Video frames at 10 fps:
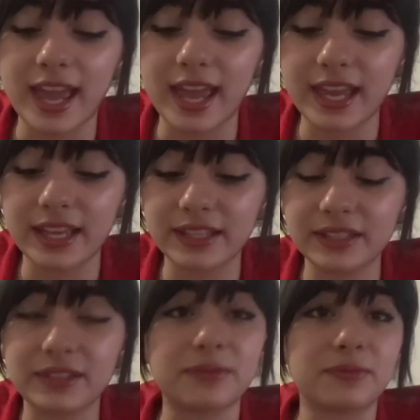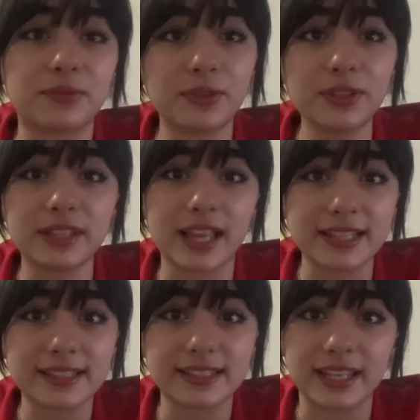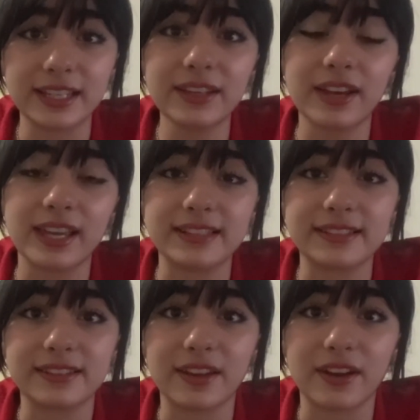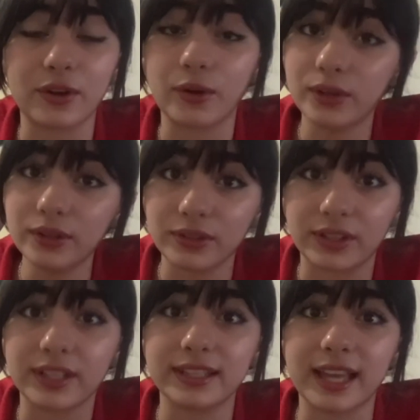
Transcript: And for the last thing, it's the color.